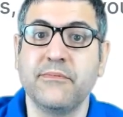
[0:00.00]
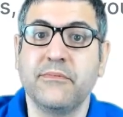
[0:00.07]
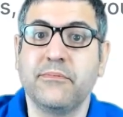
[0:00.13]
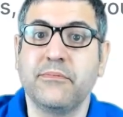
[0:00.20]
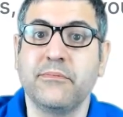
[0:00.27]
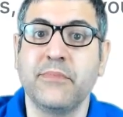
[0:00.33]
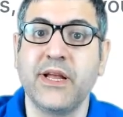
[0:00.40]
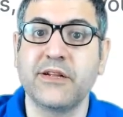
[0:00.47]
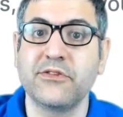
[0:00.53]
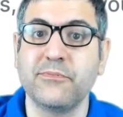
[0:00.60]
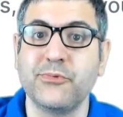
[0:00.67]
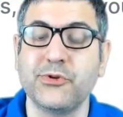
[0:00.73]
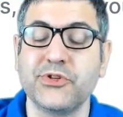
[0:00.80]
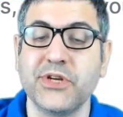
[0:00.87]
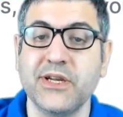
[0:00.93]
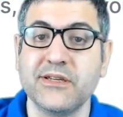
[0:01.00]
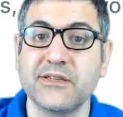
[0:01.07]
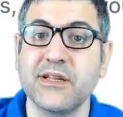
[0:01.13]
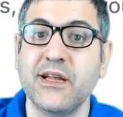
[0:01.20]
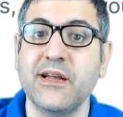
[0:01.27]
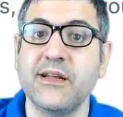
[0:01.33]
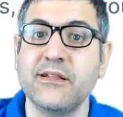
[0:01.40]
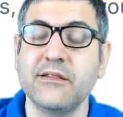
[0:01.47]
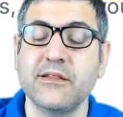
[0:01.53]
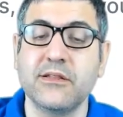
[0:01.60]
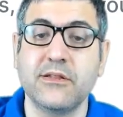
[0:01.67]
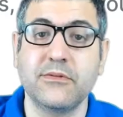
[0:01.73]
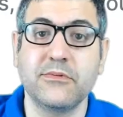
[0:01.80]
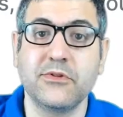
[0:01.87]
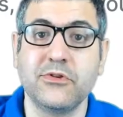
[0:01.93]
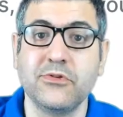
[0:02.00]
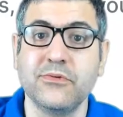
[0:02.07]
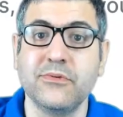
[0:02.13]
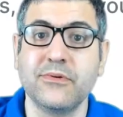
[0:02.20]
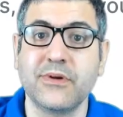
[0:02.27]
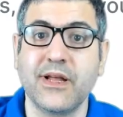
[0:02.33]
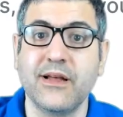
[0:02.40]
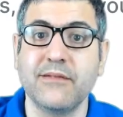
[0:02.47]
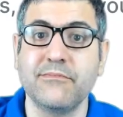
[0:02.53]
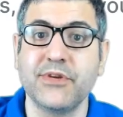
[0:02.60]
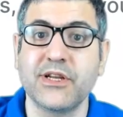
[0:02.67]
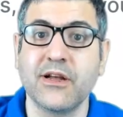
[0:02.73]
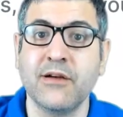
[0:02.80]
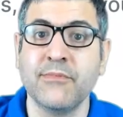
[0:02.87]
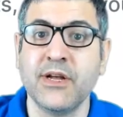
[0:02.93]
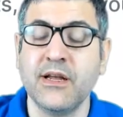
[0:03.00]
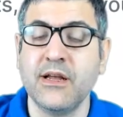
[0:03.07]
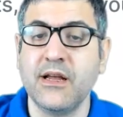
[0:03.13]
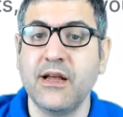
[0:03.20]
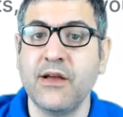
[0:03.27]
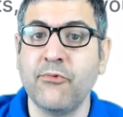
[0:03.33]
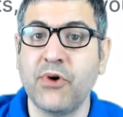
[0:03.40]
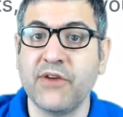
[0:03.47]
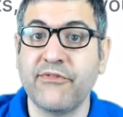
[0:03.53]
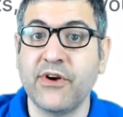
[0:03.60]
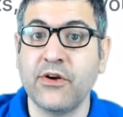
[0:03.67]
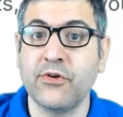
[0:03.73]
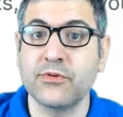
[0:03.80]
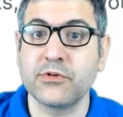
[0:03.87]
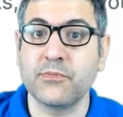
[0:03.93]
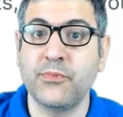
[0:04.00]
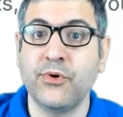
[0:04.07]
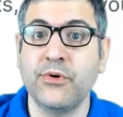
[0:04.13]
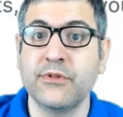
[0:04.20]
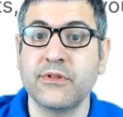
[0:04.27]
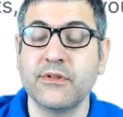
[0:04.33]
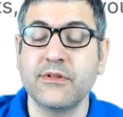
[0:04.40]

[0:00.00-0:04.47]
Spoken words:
make the purchase and you can become a Wi-Fi hotspot